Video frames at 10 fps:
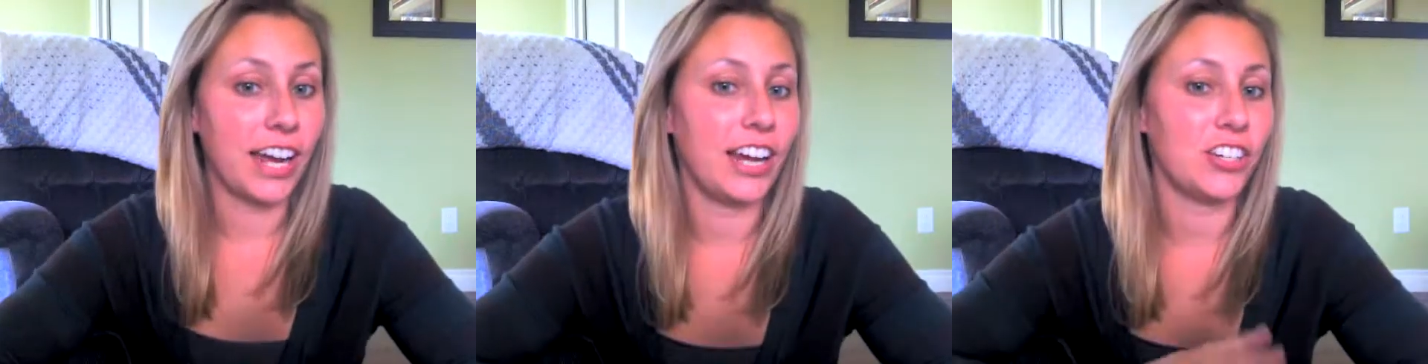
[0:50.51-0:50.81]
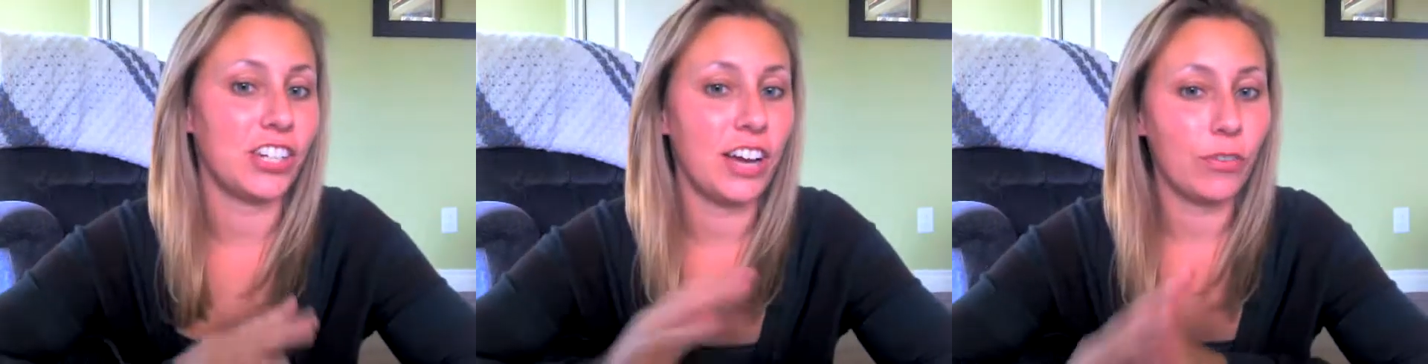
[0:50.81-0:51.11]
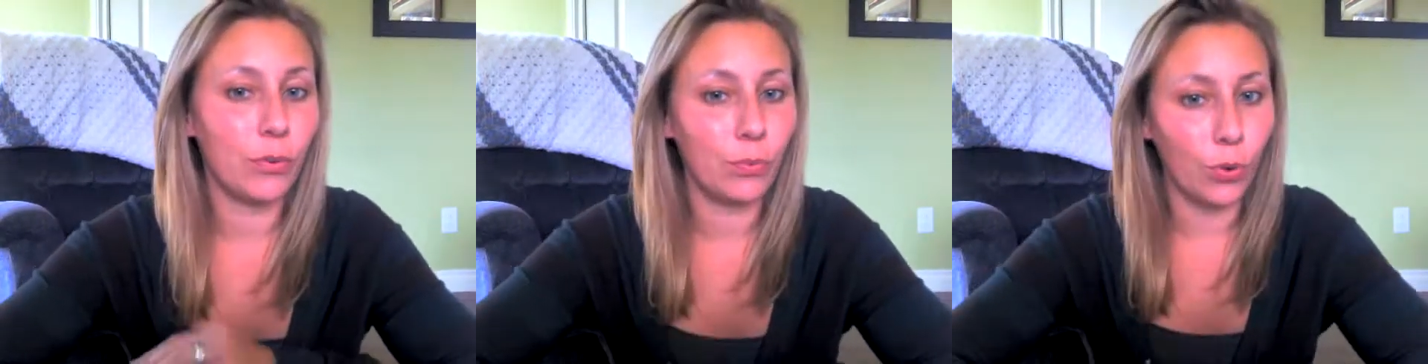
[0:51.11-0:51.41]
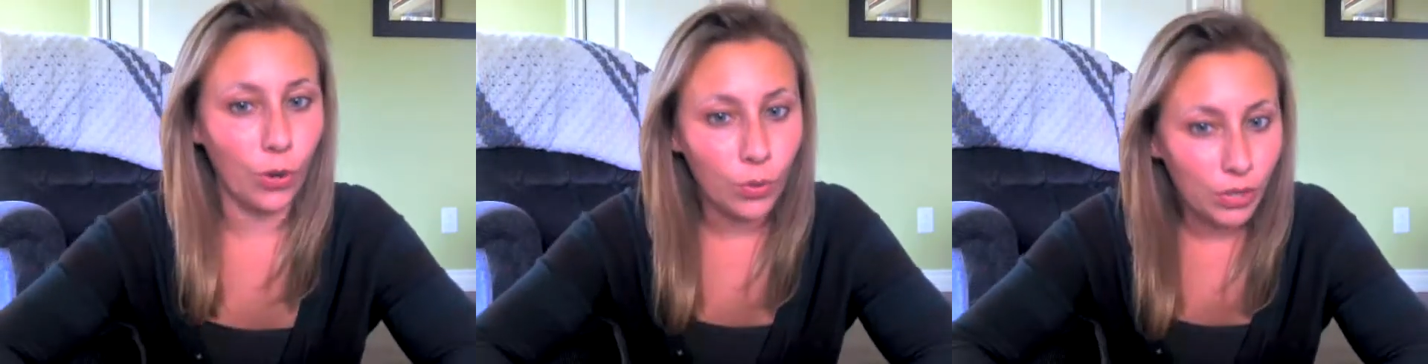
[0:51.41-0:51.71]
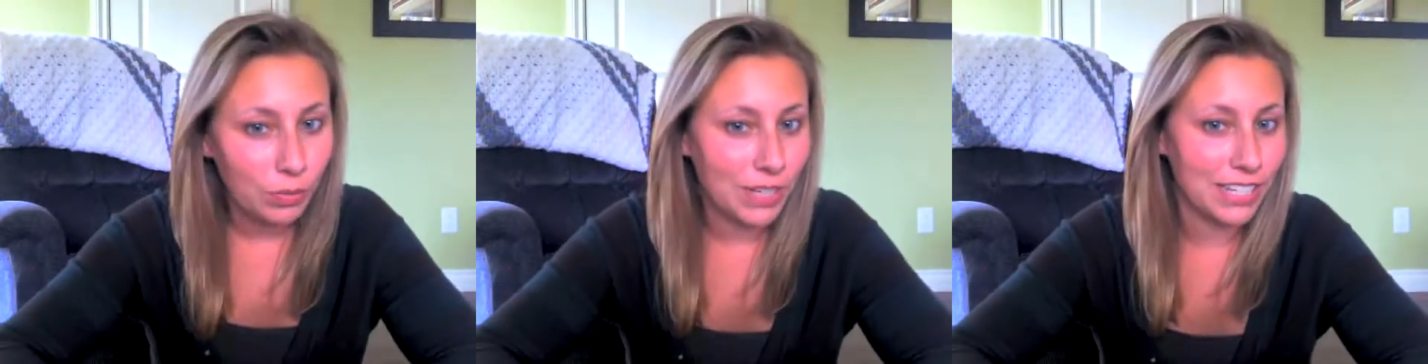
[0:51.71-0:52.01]
I actually have a roll
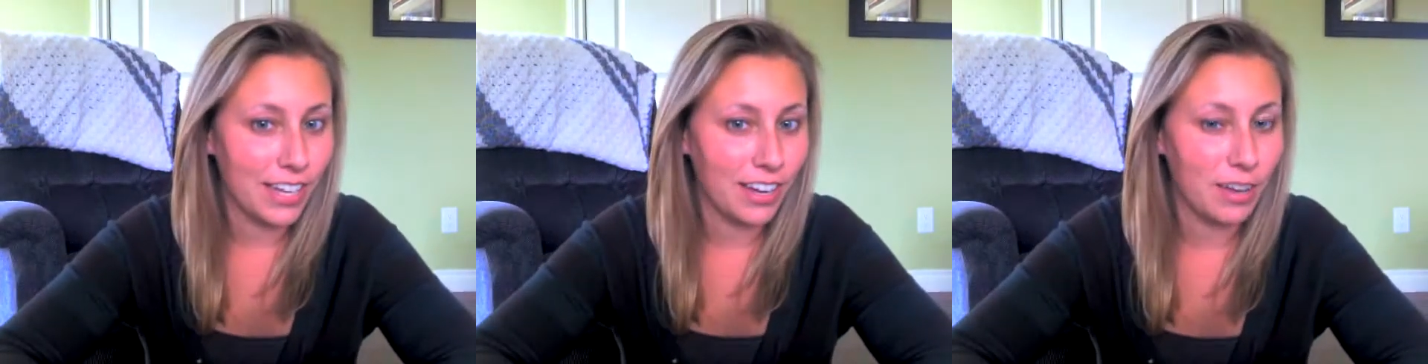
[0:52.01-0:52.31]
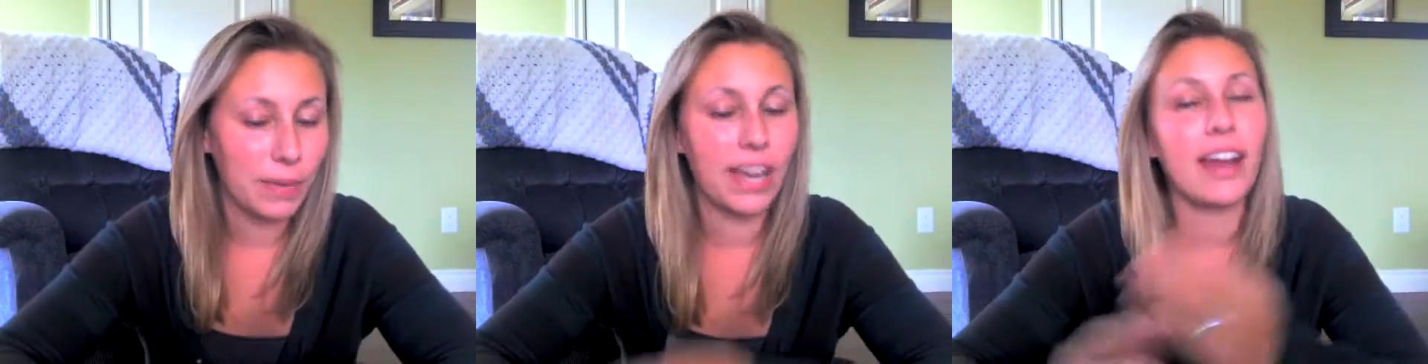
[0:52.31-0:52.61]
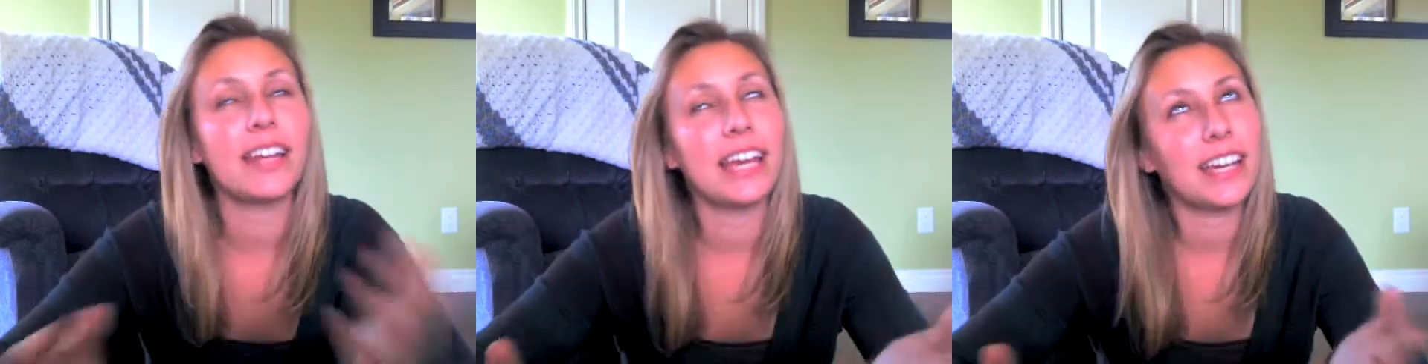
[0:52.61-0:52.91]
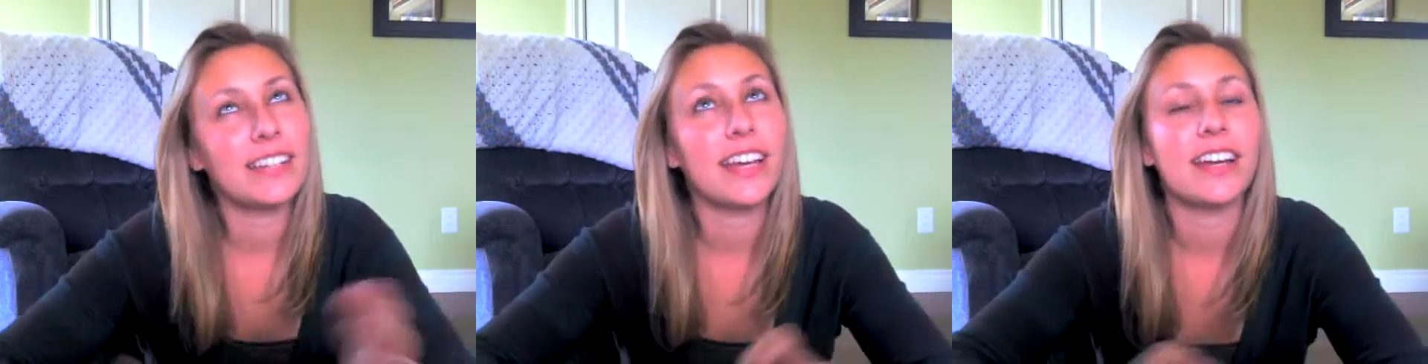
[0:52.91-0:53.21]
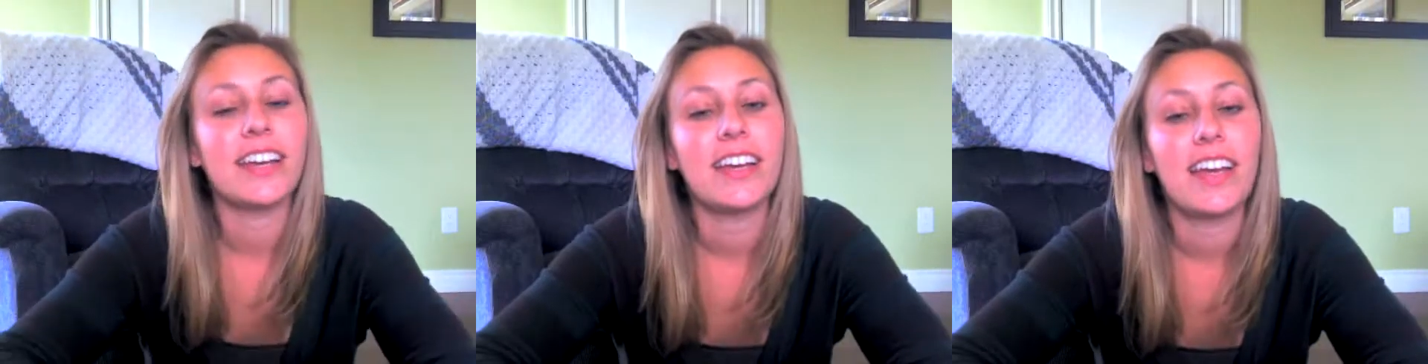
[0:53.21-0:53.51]
with me set up, and like I said,